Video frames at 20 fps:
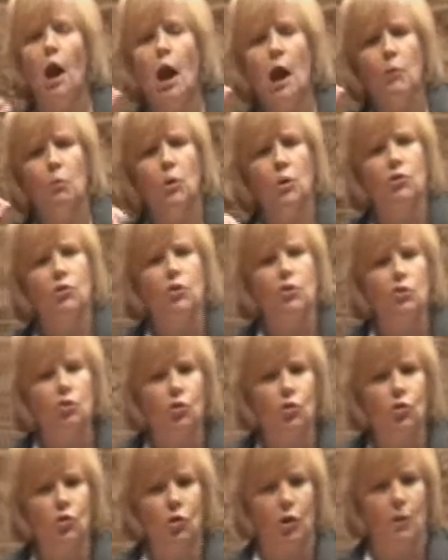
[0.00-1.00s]
And what's
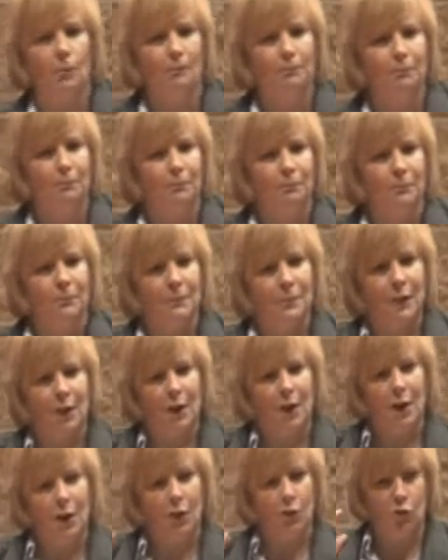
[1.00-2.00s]
interesting
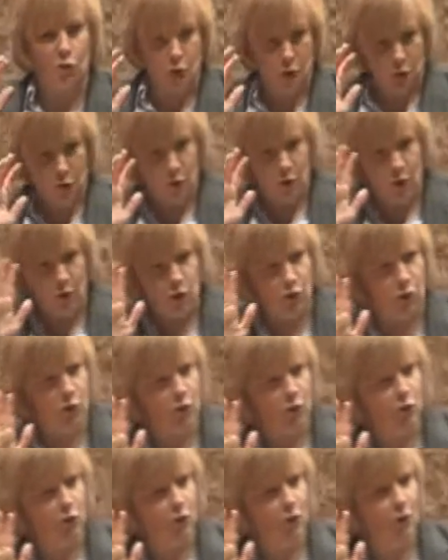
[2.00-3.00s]
is that the
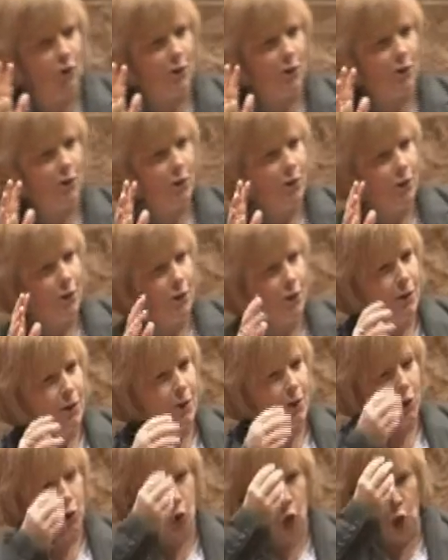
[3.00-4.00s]
faces,
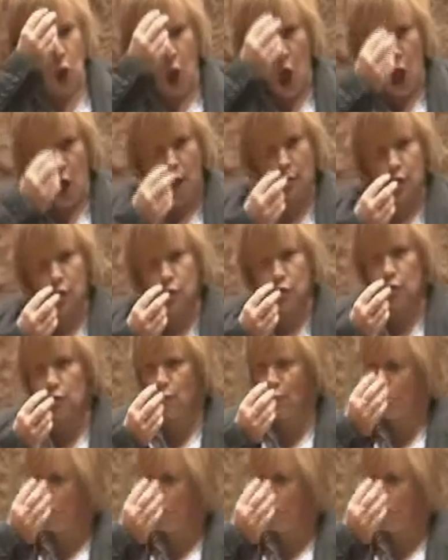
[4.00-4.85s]
the lines of the